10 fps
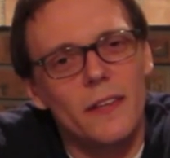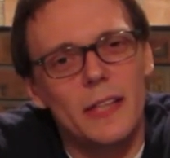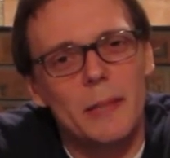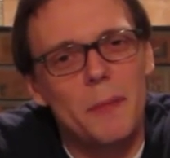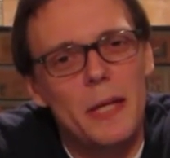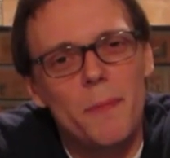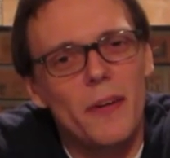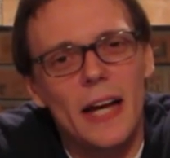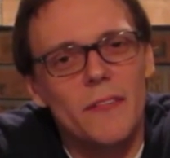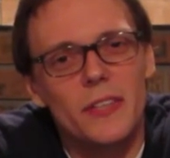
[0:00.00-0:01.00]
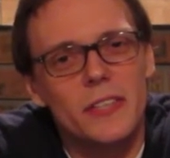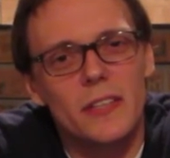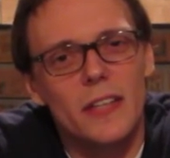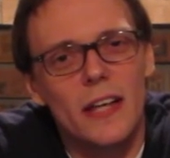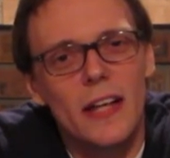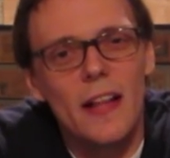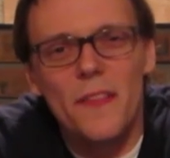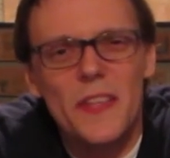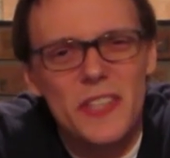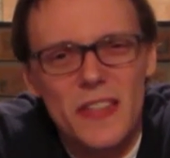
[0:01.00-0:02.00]
like, people have
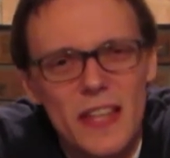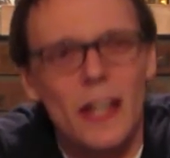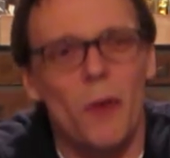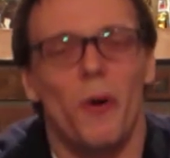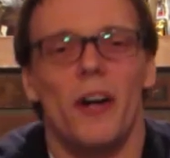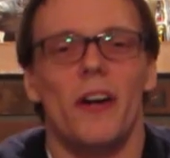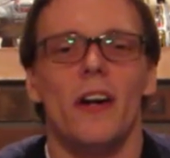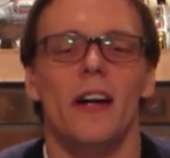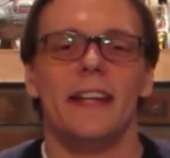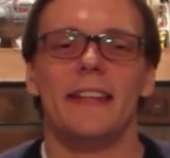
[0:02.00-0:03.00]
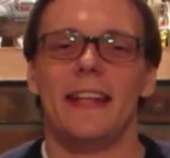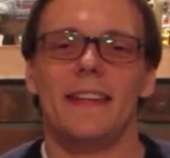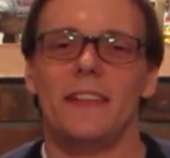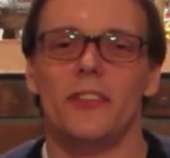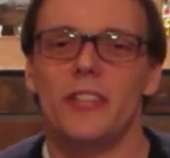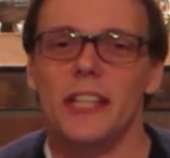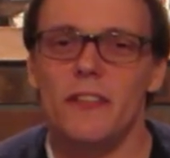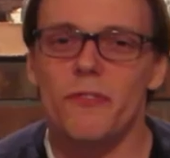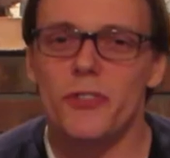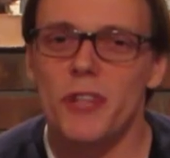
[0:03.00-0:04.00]
this thing where they think they're
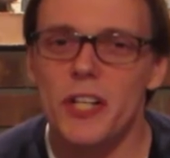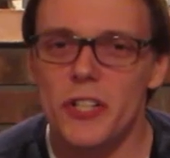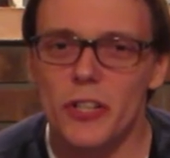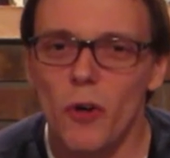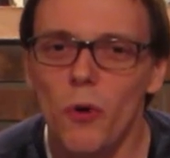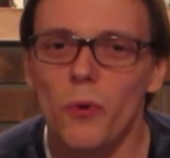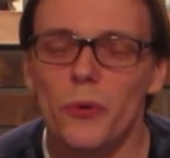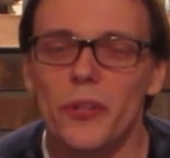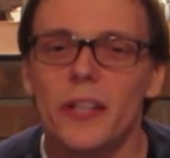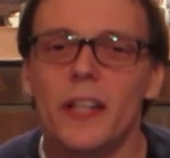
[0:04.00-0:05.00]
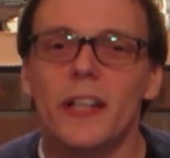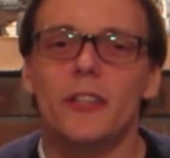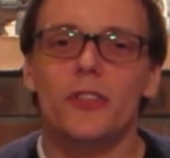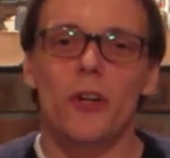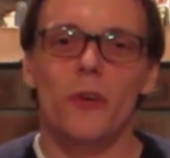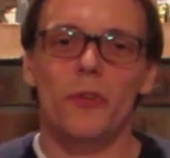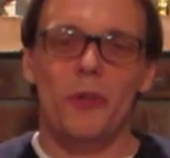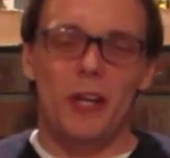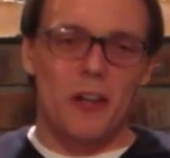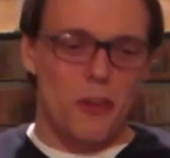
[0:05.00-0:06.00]
digging for treasure or gold, so
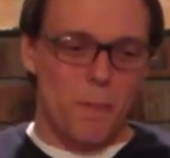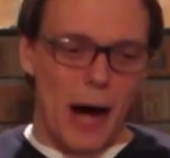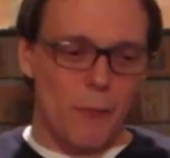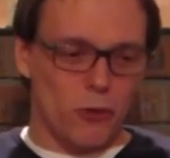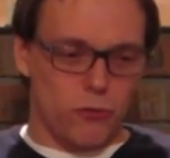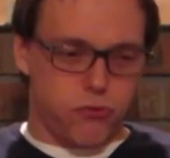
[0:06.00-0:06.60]
you hear the popcorn.